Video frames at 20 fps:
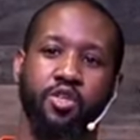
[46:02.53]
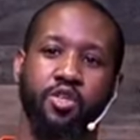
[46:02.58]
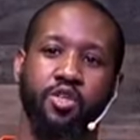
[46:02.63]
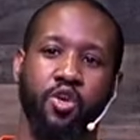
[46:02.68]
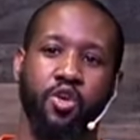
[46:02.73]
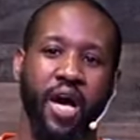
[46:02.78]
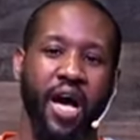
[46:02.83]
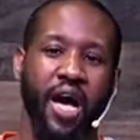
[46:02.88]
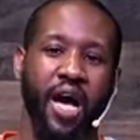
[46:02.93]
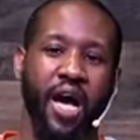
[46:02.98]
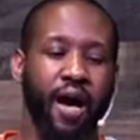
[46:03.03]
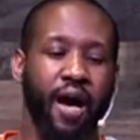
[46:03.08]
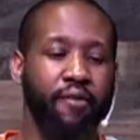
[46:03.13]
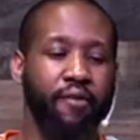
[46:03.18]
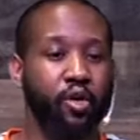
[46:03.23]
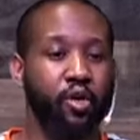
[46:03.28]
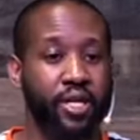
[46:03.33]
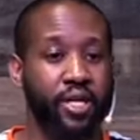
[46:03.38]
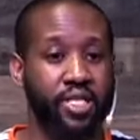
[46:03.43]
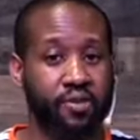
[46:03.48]
you have the
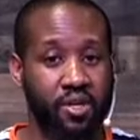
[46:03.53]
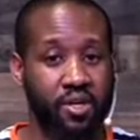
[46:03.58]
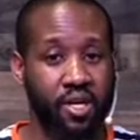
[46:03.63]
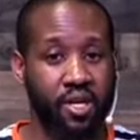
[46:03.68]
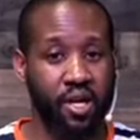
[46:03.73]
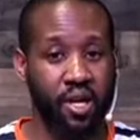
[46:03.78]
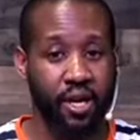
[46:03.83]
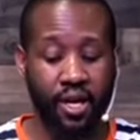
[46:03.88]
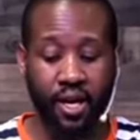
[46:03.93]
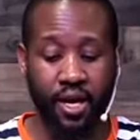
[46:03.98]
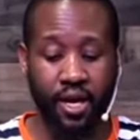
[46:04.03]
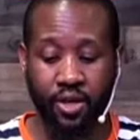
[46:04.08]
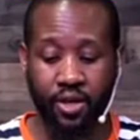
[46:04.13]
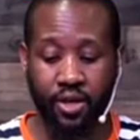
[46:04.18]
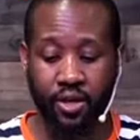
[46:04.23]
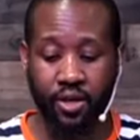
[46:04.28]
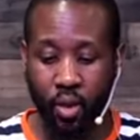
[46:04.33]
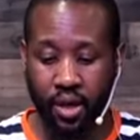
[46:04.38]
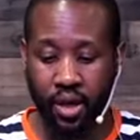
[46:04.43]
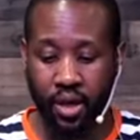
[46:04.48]
grace of God like
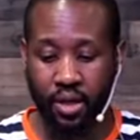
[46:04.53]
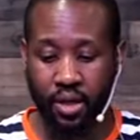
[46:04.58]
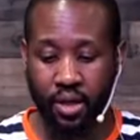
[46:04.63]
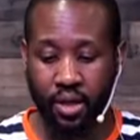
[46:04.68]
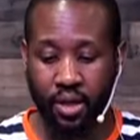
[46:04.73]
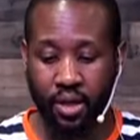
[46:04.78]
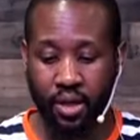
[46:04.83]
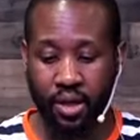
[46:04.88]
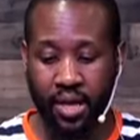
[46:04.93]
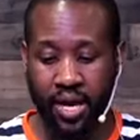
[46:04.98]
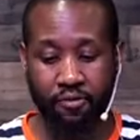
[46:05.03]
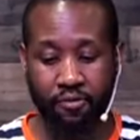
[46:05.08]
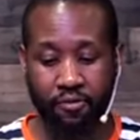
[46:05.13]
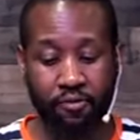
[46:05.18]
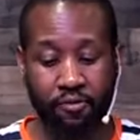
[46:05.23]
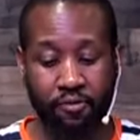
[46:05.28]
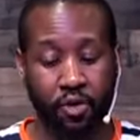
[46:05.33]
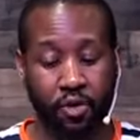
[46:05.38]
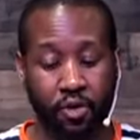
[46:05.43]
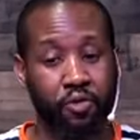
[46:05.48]
Noah
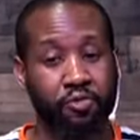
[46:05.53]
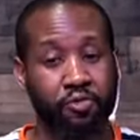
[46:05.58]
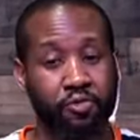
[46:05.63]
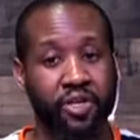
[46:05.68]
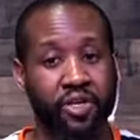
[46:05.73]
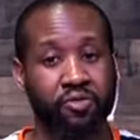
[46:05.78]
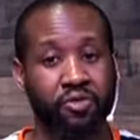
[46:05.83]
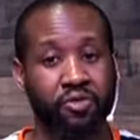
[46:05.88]
had found favor